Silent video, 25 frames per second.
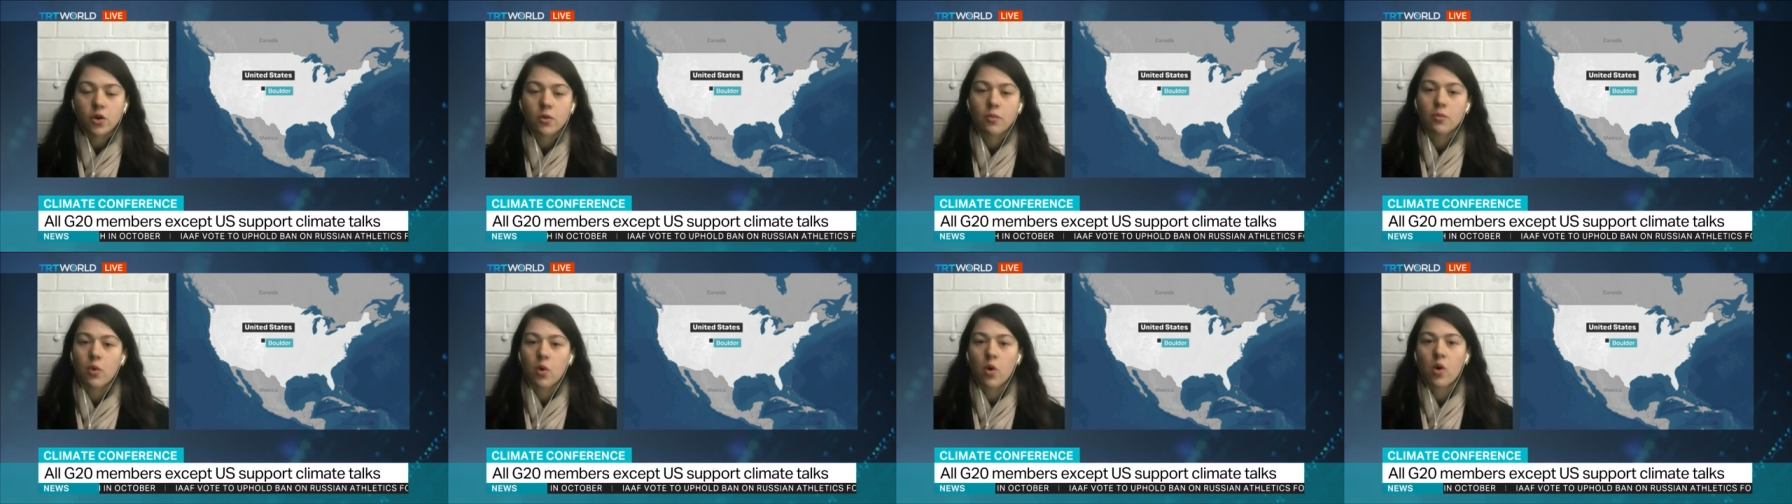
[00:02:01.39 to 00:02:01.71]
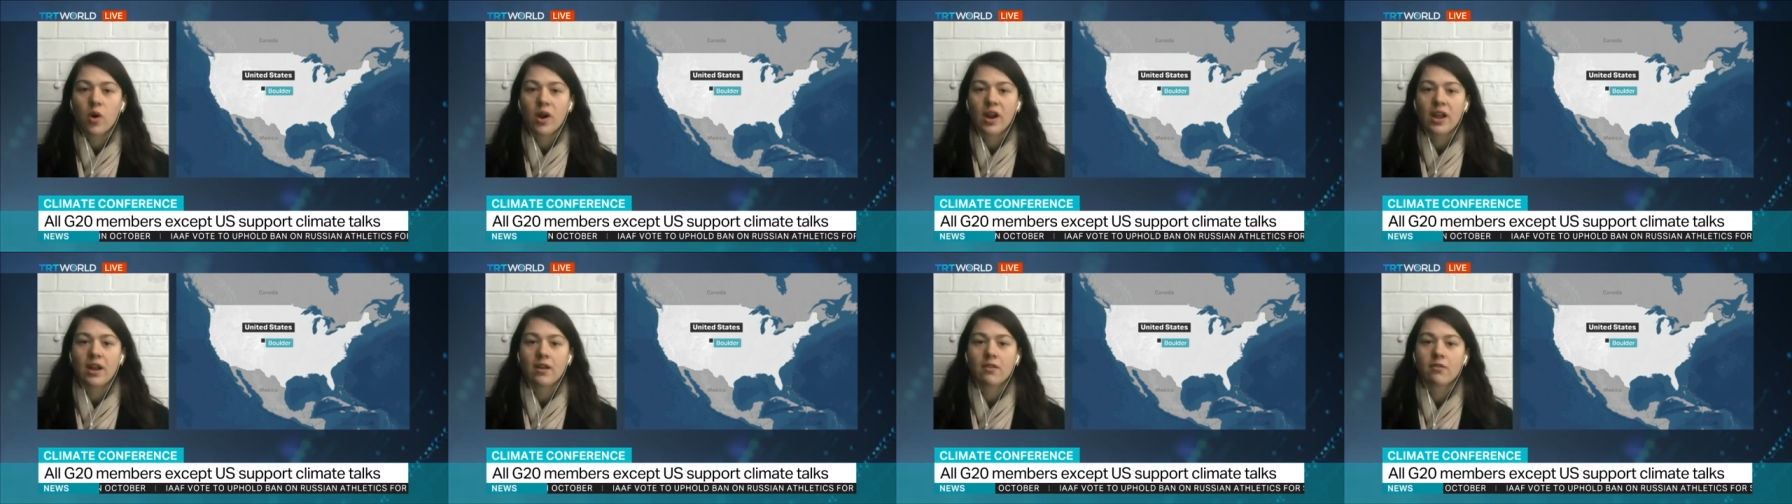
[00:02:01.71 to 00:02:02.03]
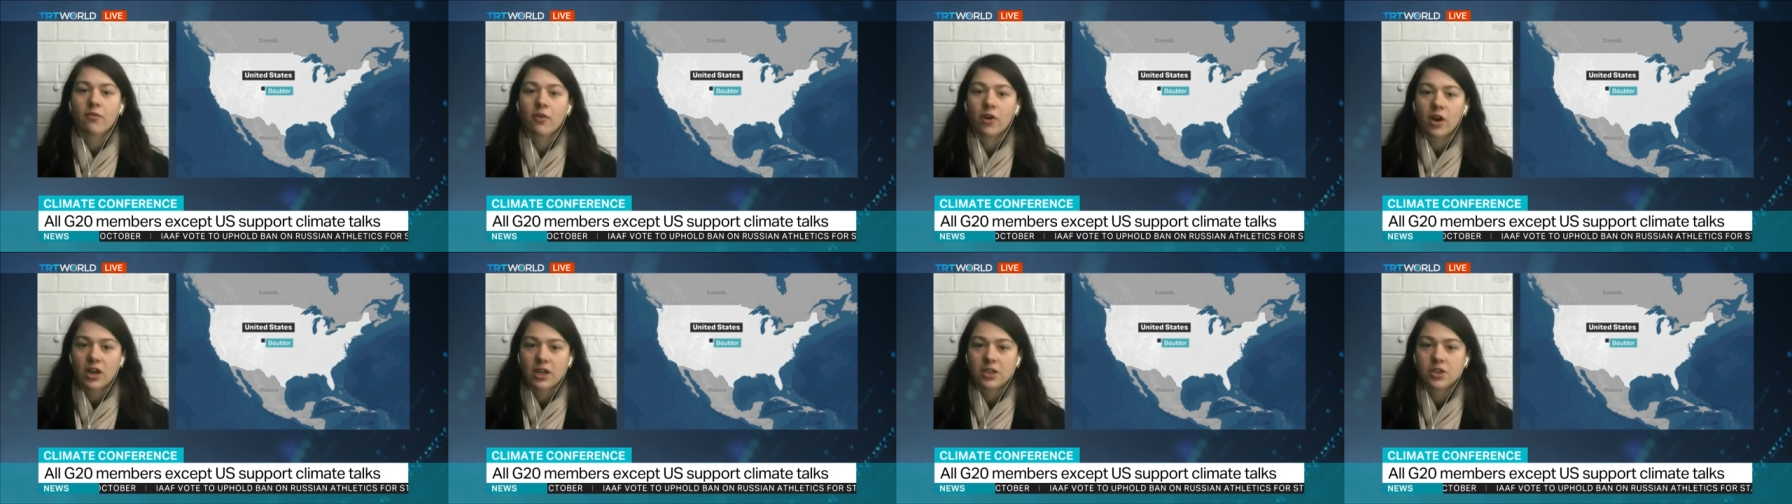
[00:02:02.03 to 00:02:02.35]
It is so
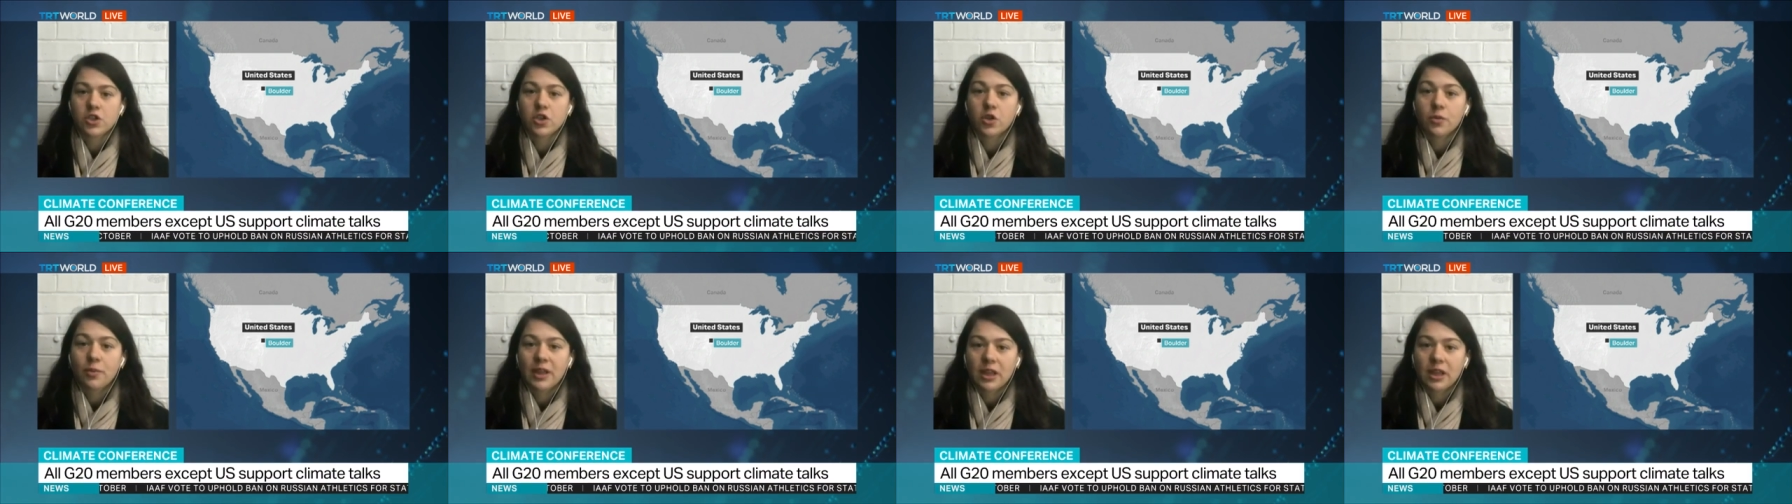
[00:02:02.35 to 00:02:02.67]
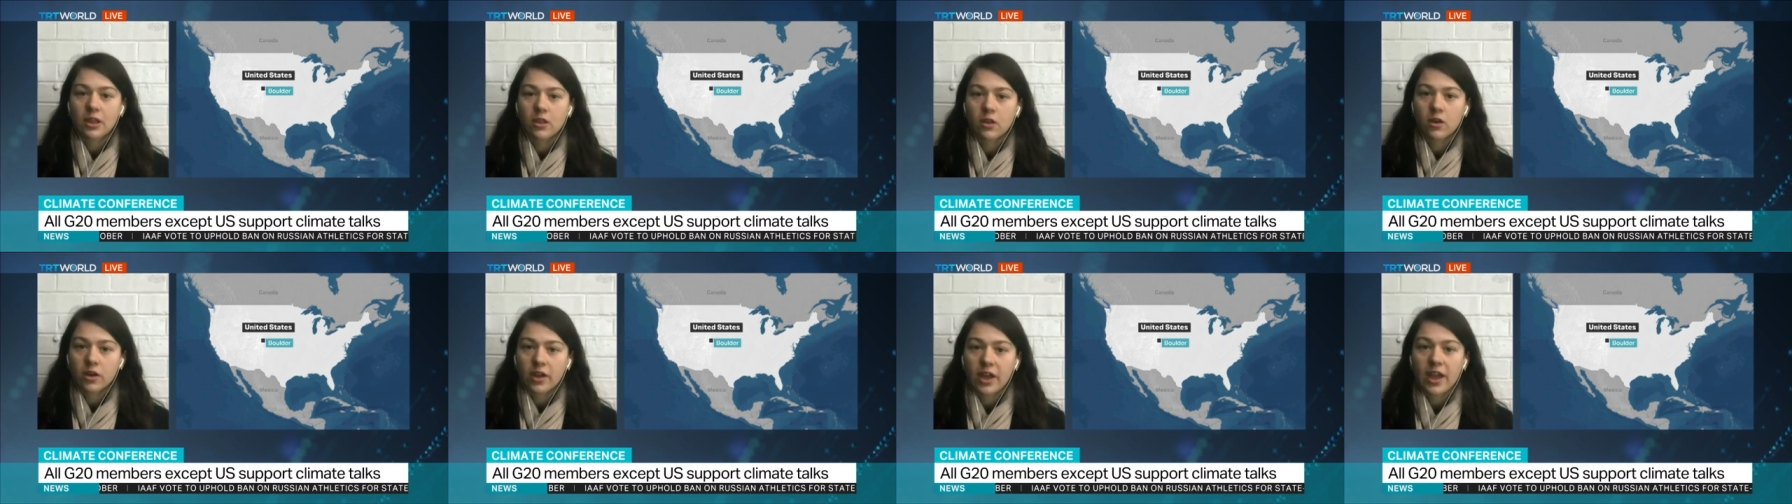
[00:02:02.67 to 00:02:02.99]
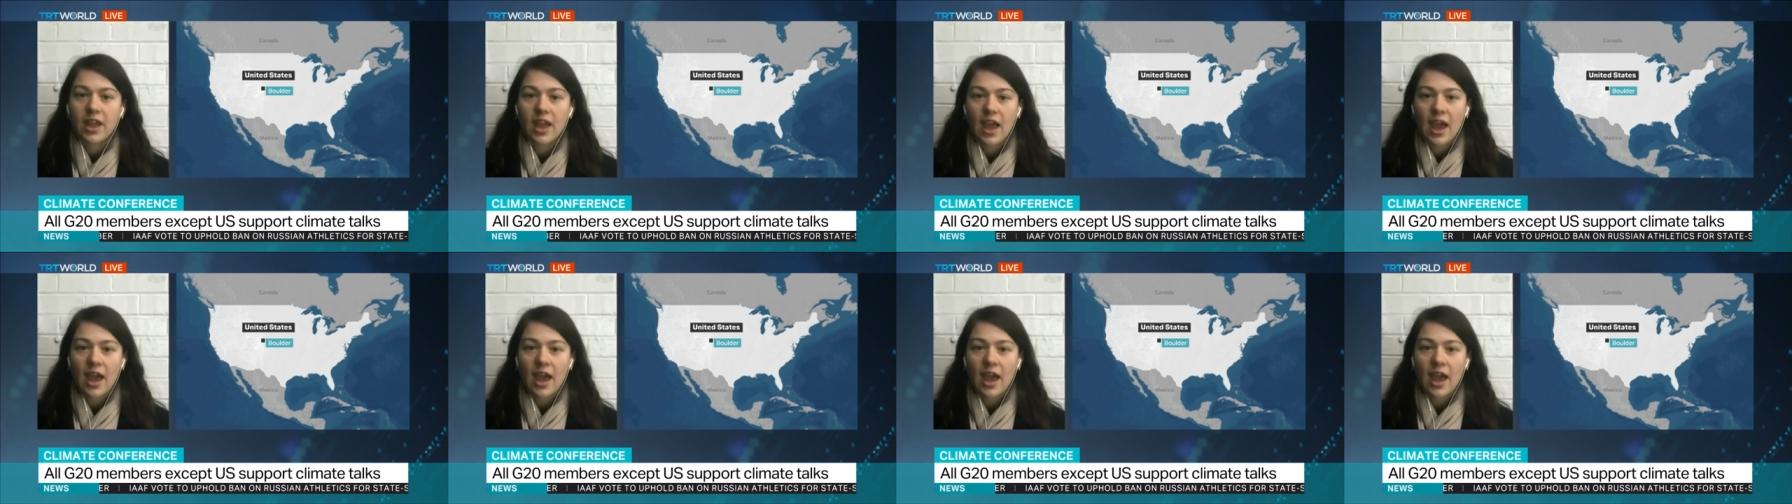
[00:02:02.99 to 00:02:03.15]
important for us to be